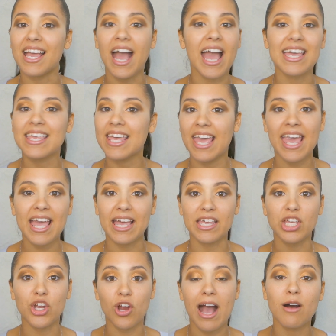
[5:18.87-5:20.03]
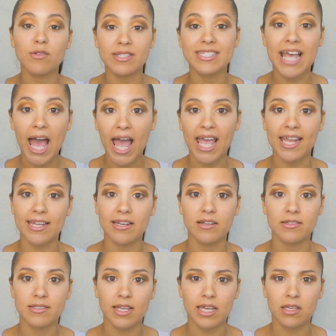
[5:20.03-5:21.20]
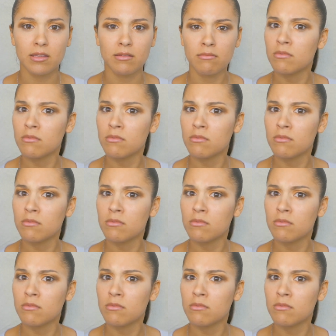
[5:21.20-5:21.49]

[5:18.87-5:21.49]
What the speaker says: I can't, you're outside. And I was like,